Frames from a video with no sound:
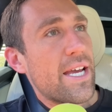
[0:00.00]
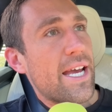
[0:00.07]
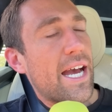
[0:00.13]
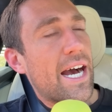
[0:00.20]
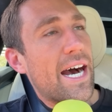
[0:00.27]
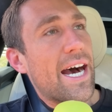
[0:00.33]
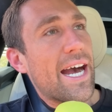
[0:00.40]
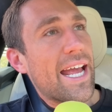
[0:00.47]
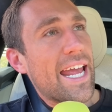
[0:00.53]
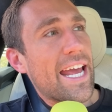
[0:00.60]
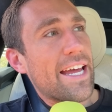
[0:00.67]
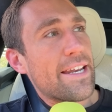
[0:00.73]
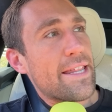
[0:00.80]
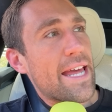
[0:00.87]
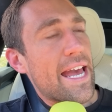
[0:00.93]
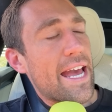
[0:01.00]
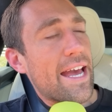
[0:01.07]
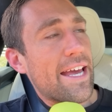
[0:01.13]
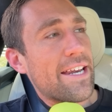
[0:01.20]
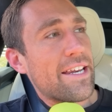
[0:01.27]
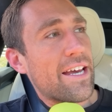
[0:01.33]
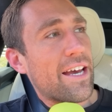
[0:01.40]
Uh, and
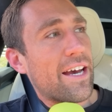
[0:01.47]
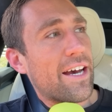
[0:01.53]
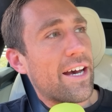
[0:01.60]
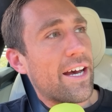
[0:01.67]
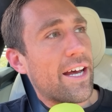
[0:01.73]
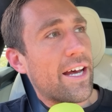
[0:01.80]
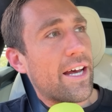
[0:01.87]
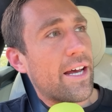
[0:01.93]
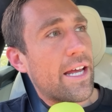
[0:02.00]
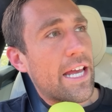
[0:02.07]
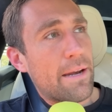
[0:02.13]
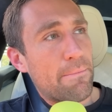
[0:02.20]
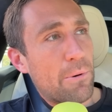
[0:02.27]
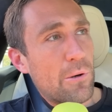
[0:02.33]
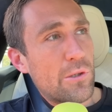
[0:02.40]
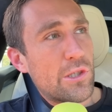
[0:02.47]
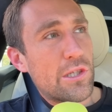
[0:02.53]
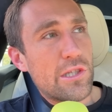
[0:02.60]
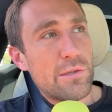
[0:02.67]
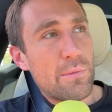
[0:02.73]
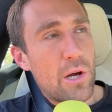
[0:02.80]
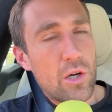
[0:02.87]
then uh, in-person
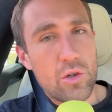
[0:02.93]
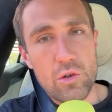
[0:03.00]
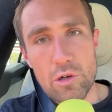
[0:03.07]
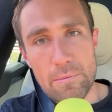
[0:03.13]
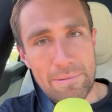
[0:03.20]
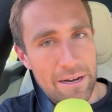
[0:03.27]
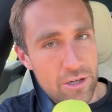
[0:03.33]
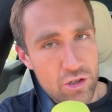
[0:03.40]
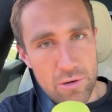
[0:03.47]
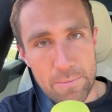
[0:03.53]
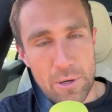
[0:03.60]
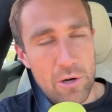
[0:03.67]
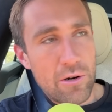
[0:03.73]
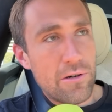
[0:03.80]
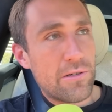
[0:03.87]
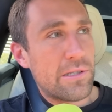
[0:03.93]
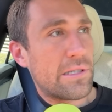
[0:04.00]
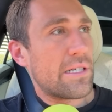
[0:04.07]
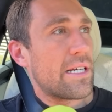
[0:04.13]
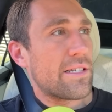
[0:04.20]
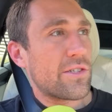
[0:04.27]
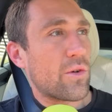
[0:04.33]
small group entrepreneurs.
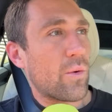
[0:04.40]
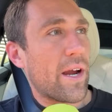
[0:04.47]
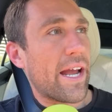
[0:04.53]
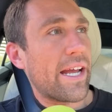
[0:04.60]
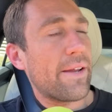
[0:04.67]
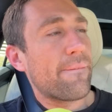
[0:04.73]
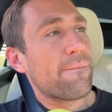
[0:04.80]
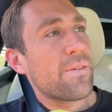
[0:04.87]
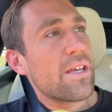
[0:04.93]
It's great.